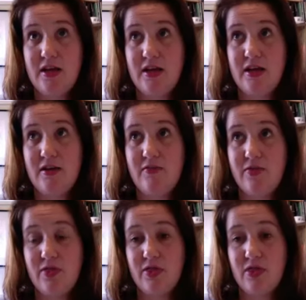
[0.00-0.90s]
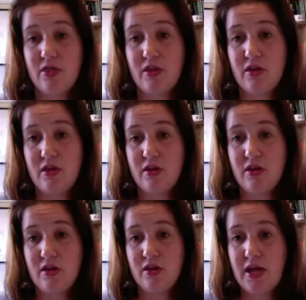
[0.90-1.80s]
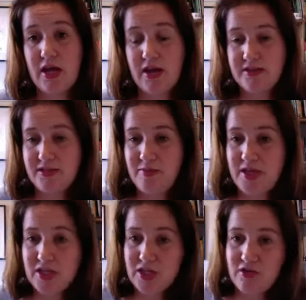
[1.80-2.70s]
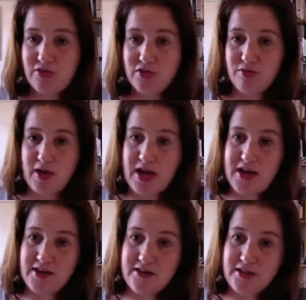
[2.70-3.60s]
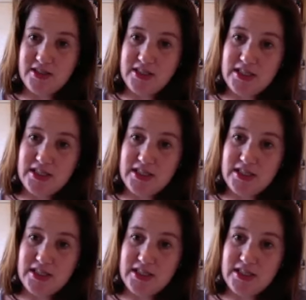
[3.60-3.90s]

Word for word: um, there has to be a shift around